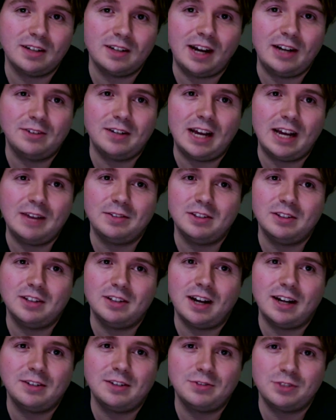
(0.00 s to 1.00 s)
I don't have a
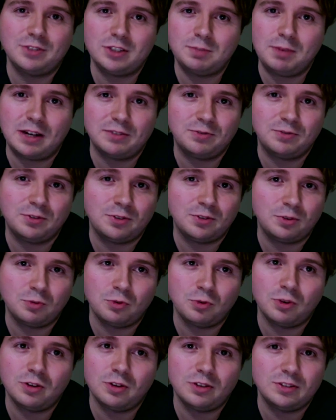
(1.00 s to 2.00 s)
lot of respect for the
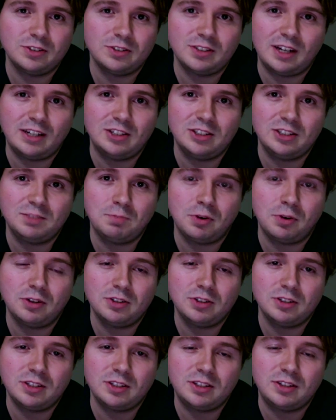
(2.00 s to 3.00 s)
royals. I just
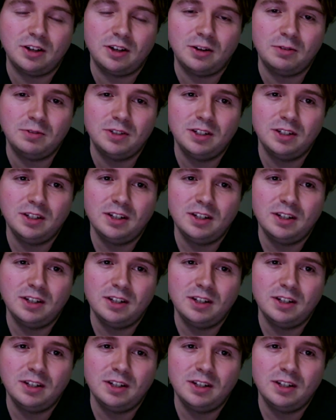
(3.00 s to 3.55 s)
personally don't.